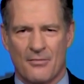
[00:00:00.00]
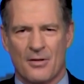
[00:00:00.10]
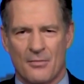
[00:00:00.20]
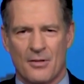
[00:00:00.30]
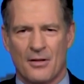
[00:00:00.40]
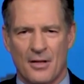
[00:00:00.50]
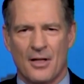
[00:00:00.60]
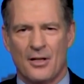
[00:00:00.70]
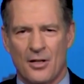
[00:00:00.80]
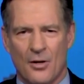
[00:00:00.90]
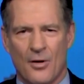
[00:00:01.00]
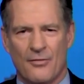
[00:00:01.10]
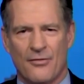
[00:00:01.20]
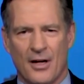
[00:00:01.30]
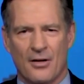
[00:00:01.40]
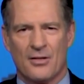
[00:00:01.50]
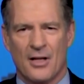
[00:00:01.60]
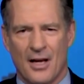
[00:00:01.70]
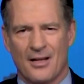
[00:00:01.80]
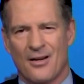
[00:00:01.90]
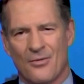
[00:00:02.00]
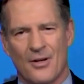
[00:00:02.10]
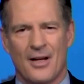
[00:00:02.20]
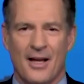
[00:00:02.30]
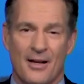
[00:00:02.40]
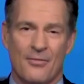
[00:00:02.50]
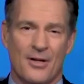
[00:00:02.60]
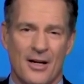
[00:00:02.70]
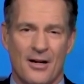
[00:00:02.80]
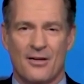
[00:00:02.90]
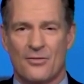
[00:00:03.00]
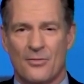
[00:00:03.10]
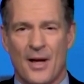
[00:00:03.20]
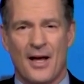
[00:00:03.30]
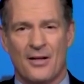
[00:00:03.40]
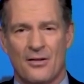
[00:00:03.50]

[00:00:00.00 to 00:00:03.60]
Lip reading: the you know what finger saying, you know what, hey, we're here, too bad.